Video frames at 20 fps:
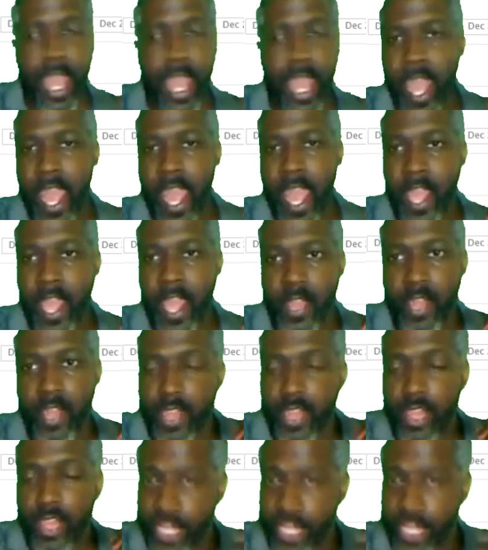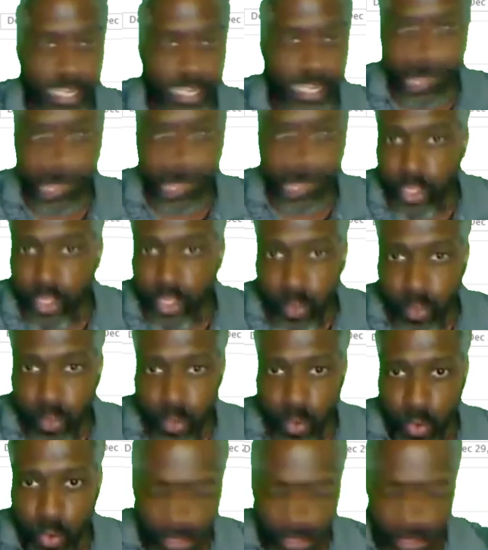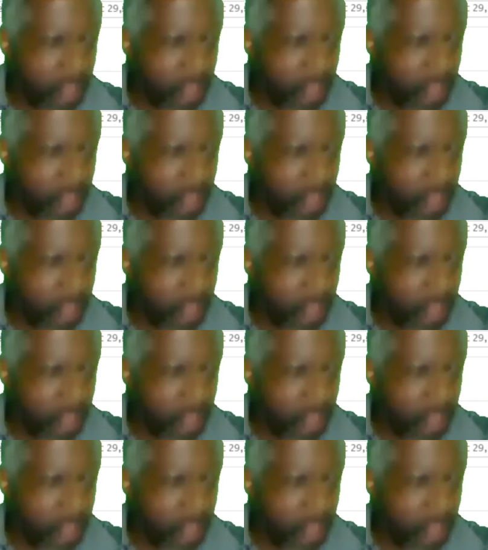and it's going to be the new quarter.